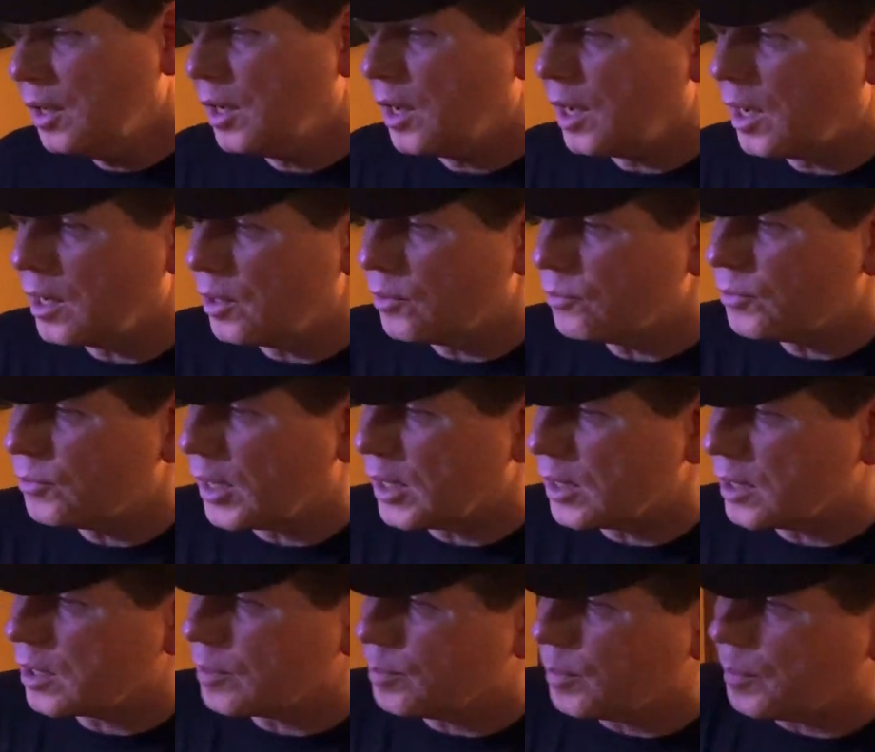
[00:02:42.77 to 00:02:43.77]
I have
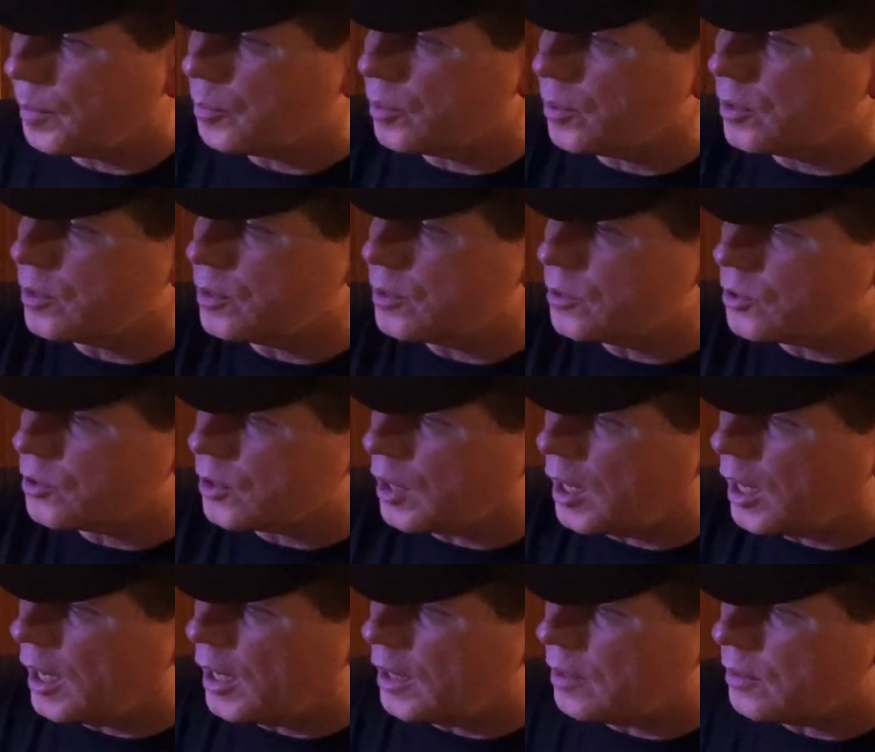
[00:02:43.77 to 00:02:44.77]
finally come up with a
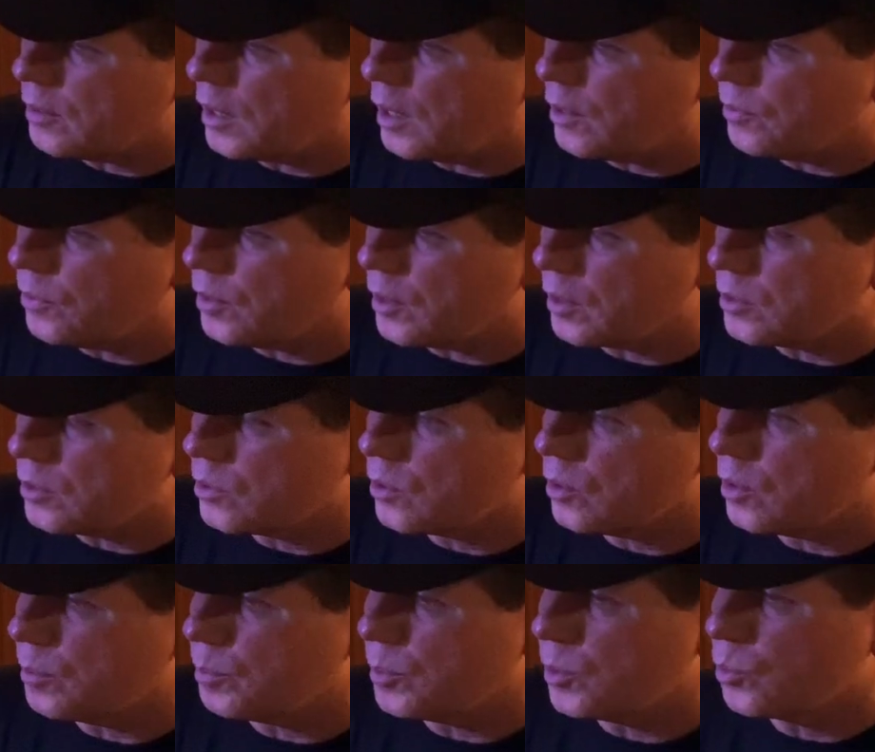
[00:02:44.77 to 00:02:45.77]
design that I think is
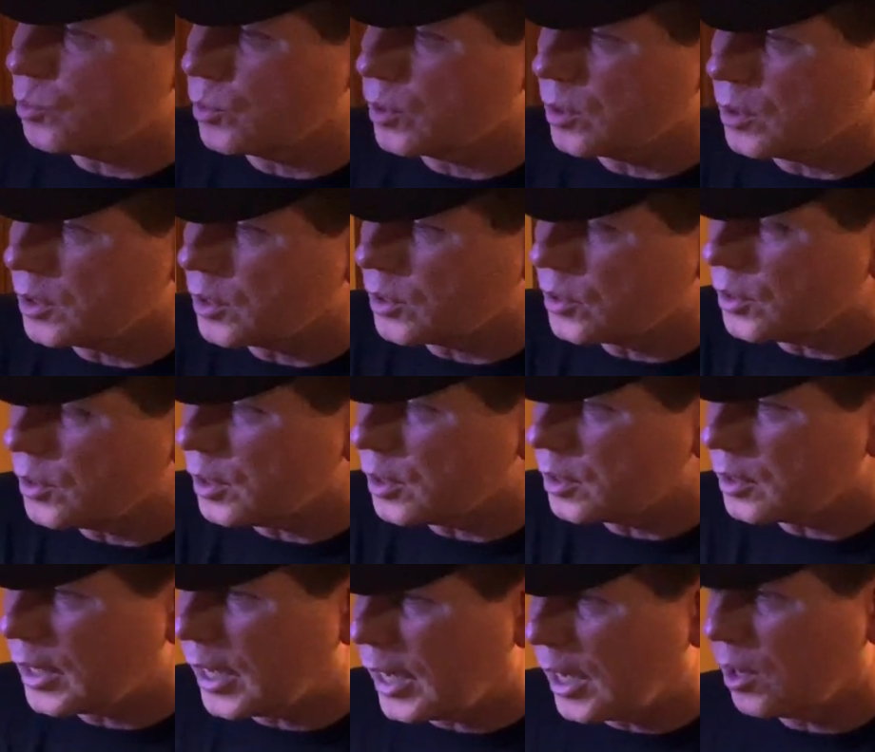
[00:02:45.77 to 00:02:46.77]
going to be really good.
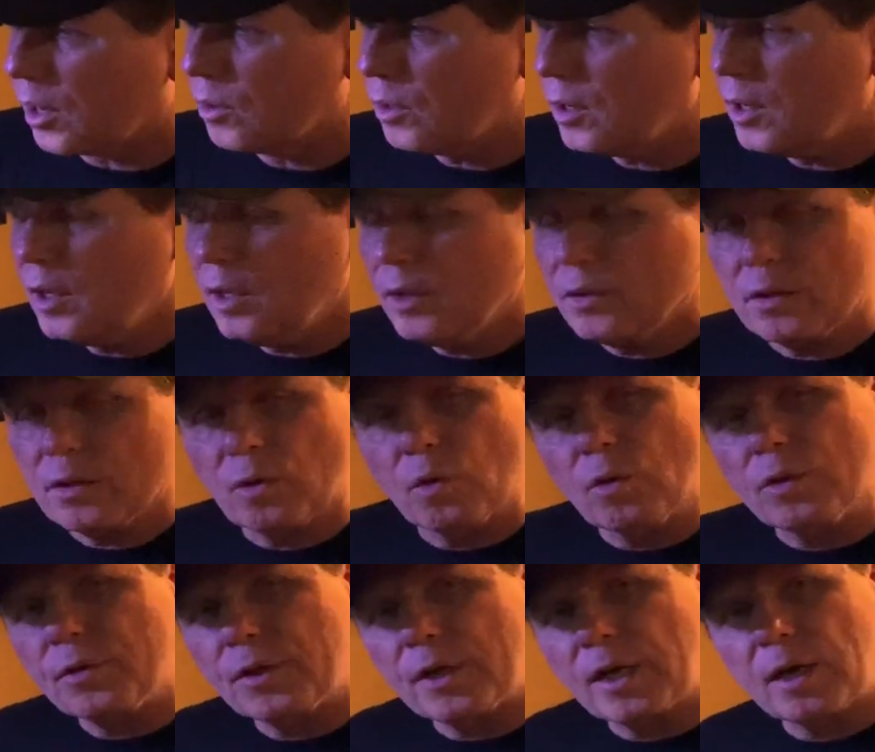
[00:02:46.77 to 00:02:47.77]
Now, the
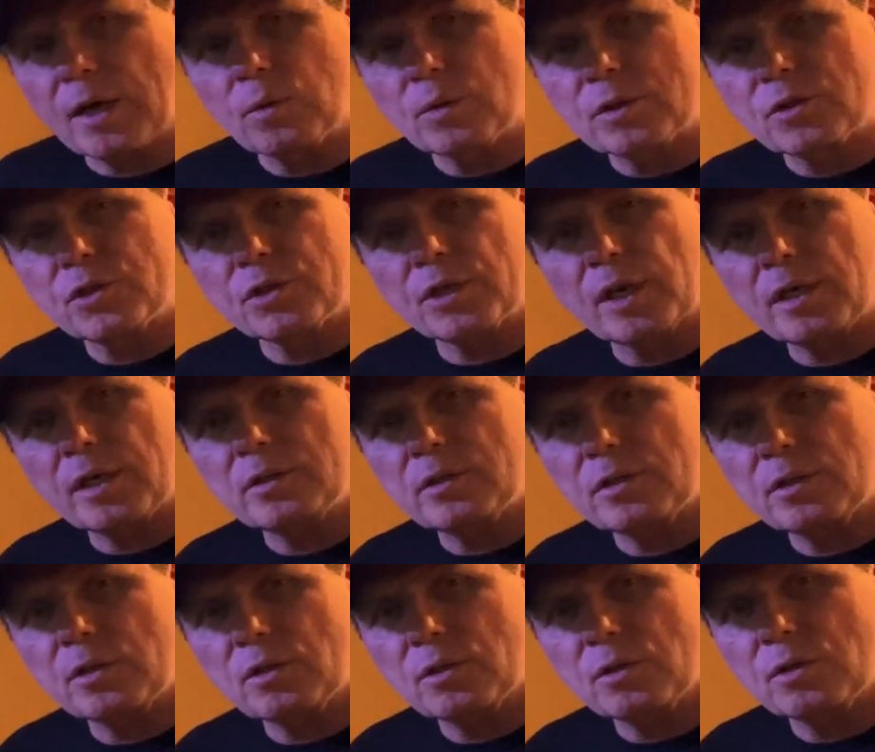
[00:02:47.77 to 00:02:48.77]
only thing I would say to
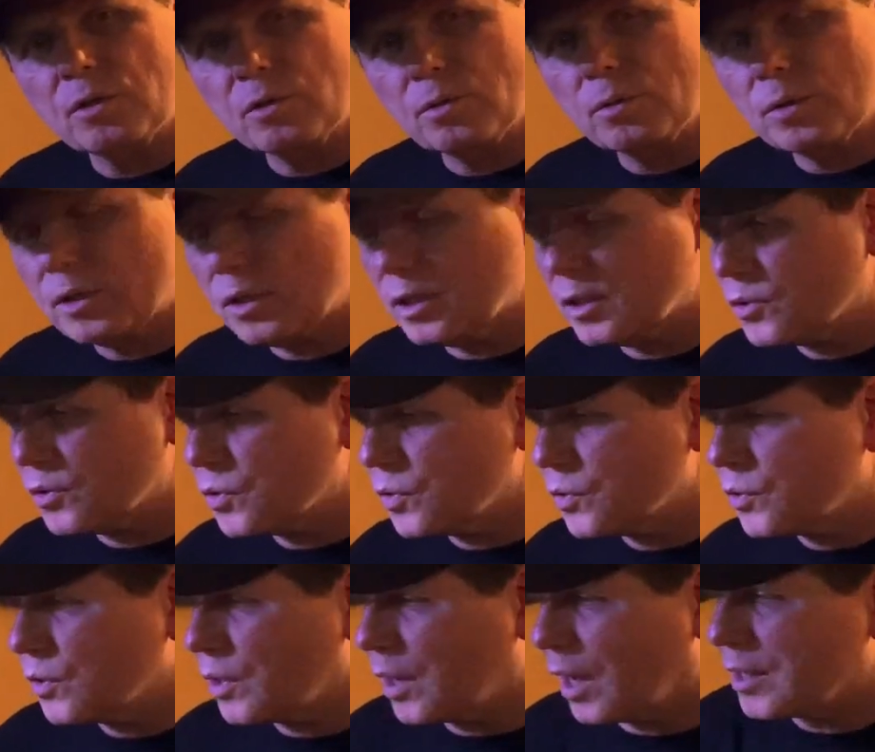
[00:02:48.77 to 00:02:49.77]
you with this
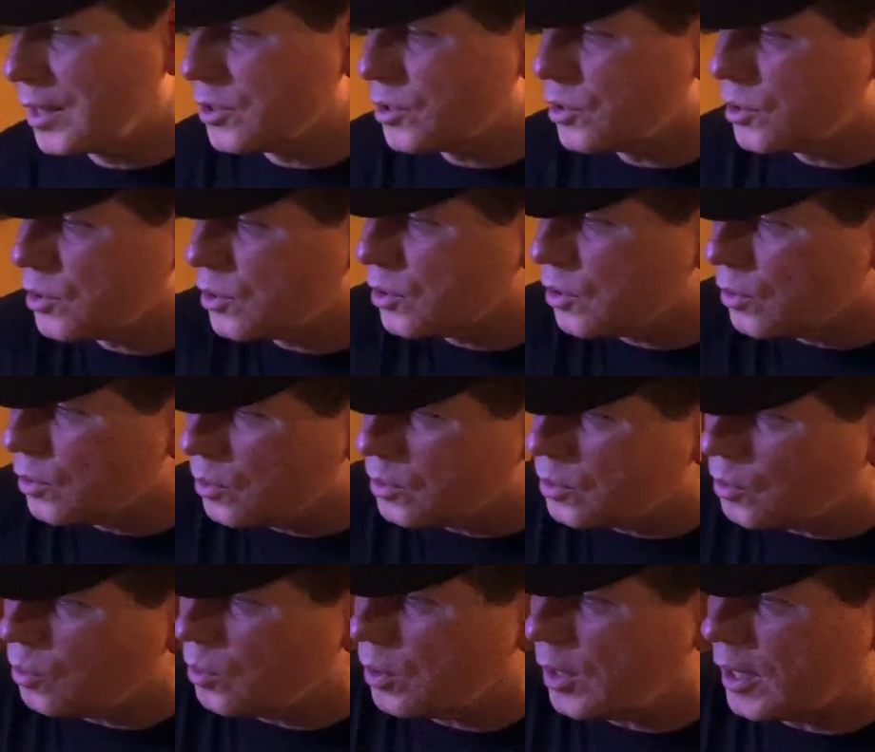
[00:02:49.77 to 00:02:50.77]
is I still
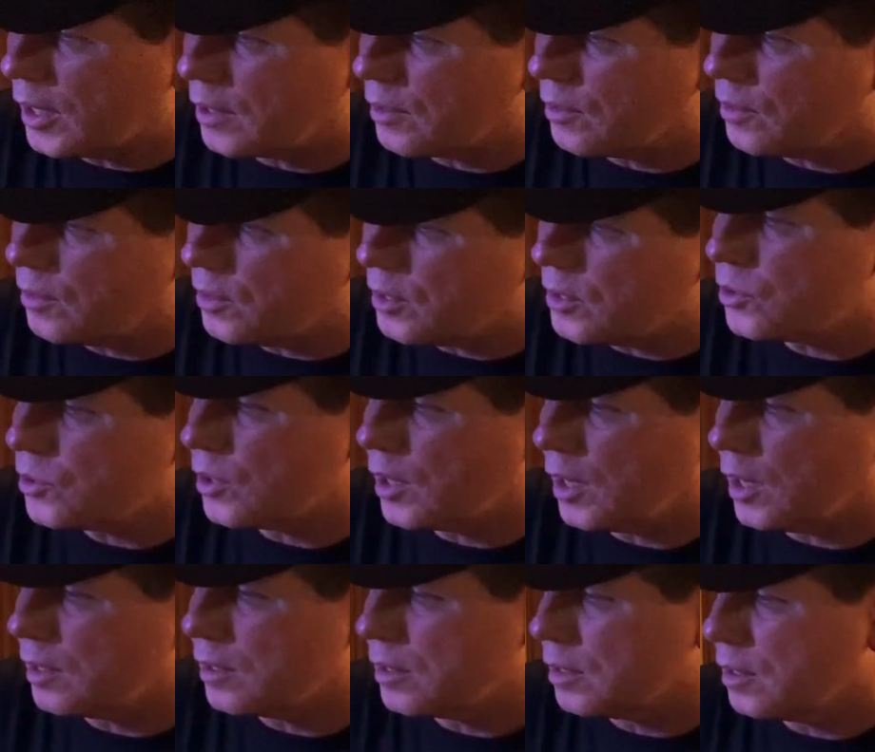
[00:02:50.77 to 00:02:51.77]
don't like this
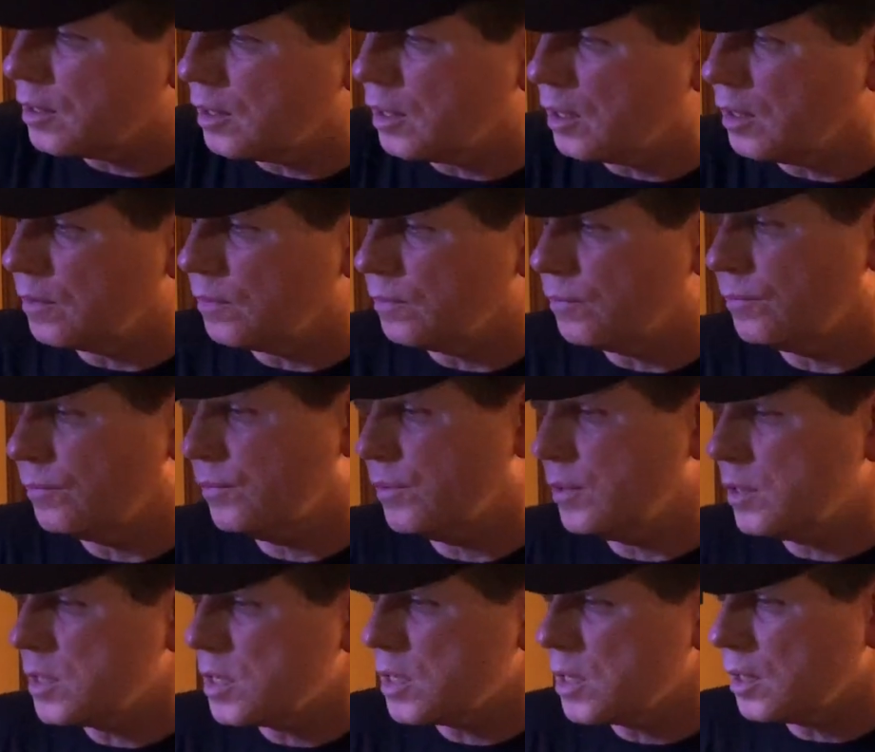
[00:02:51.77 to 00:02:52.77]
end of
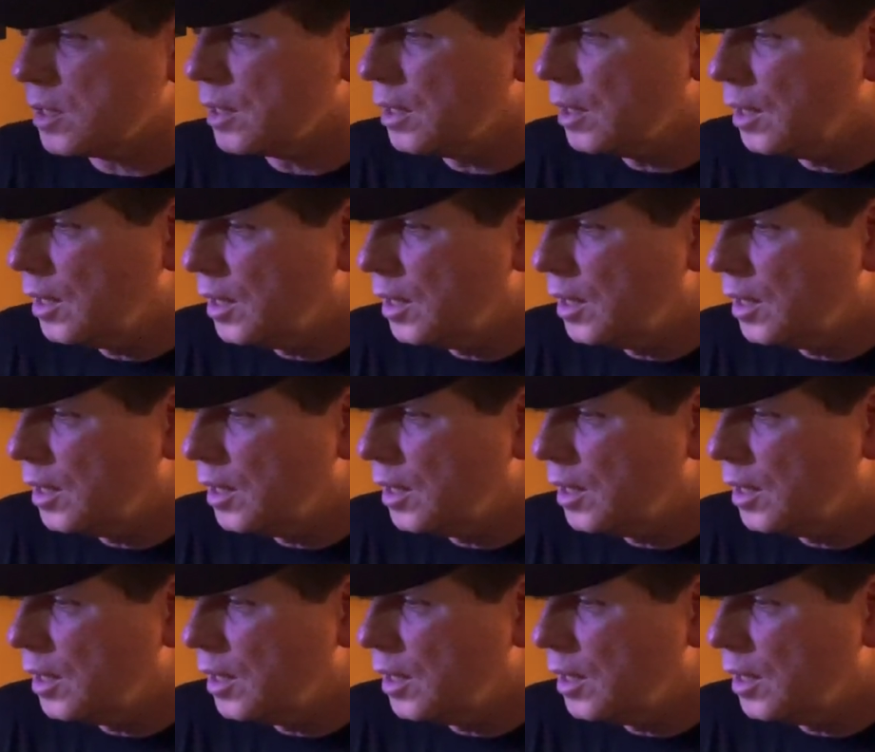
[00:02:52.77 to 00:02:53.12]
the